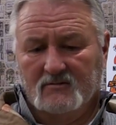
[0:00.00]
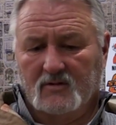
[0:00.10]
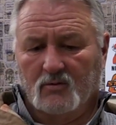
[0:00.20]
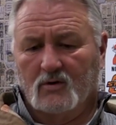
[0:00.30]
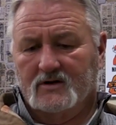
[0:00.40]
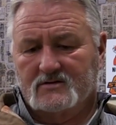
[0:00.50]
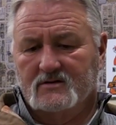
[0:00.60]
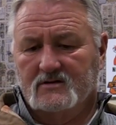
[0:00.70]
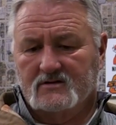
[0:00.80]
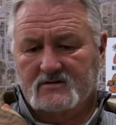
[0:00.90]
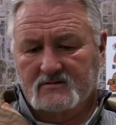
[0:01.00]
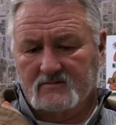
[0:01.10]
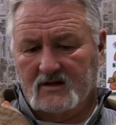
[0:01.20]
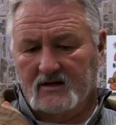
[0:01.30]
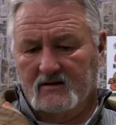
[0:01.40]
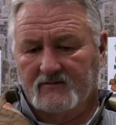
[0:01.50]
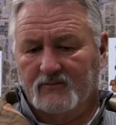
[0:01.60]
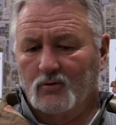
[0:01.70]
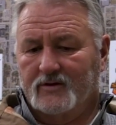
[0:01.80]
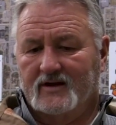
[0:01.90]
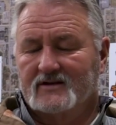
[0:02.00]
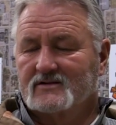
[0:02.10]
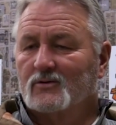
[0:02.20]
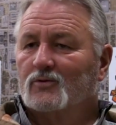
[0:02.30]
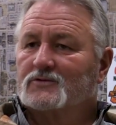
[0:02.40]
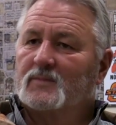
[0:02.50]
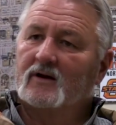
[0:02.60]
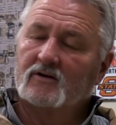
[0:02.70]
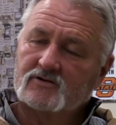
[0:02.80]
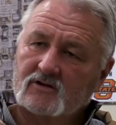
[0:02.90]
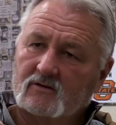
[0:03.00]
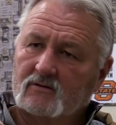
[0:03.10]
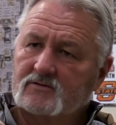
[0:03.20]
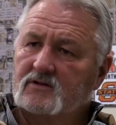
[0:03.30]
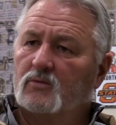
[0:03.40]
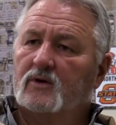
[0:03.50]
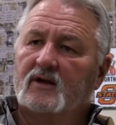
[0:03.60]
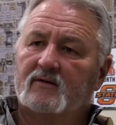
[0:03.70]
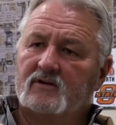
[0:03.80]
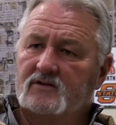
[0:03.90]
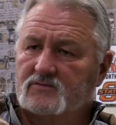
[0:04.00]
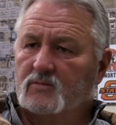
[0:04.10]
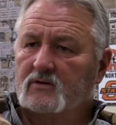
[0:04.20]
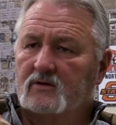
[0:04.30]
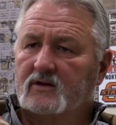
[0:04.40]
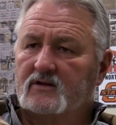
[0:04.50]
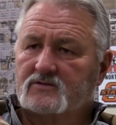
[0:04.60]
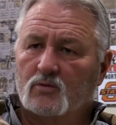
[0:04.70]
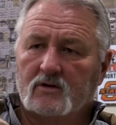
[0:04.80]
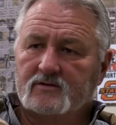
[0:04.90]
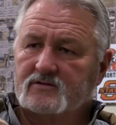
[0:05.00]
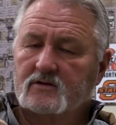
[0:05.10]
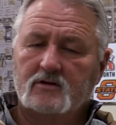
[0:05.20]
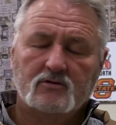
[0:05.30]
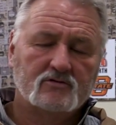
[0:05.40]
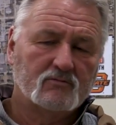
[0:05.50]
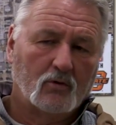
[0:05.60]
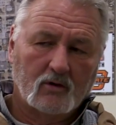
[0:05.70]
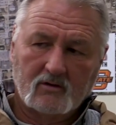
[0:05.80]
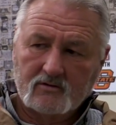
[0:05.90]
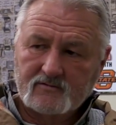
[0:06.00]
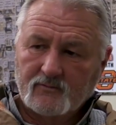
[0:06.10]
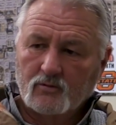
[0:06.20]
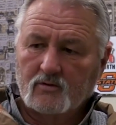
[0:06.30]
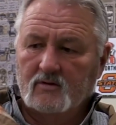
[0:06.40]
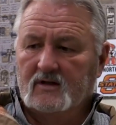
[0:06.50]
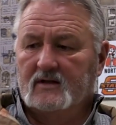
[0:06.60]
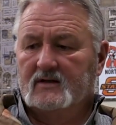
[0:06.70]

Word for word: but watch these 4,000 horsepower chillers that we have in this building, as well as the huge boilers for